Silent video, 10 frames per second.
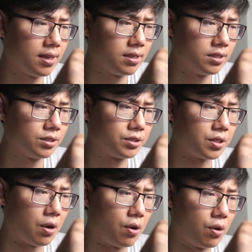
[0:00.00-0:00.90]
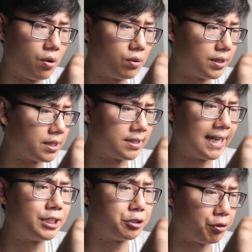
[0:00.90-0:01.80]
So there's an
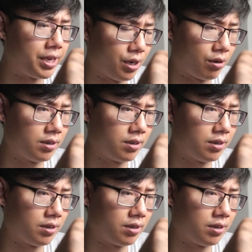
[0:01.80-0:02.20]
issue here.